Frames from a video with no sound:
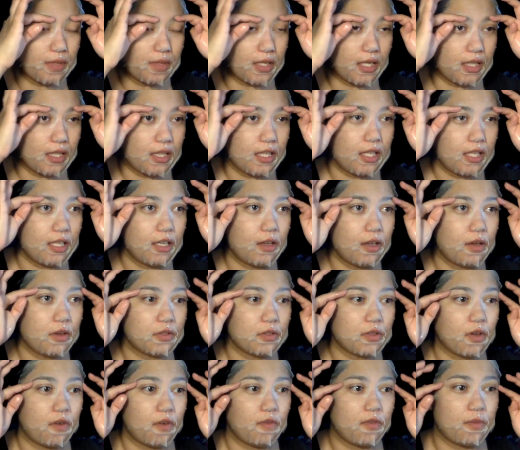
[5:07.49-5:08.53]
I think it
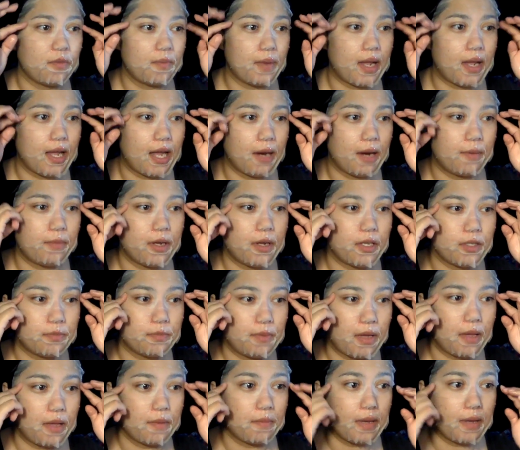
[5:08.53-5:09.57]
goes over my eyebrows,
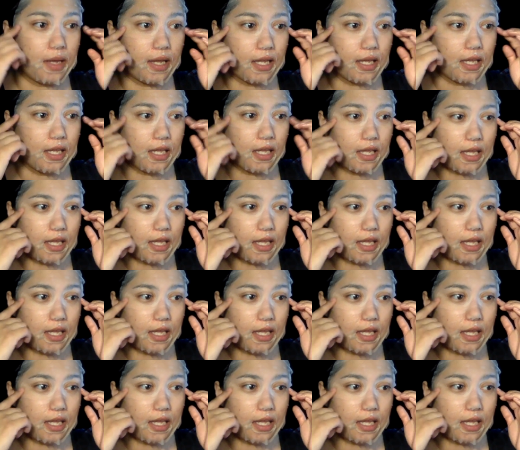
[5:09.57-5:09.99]
but my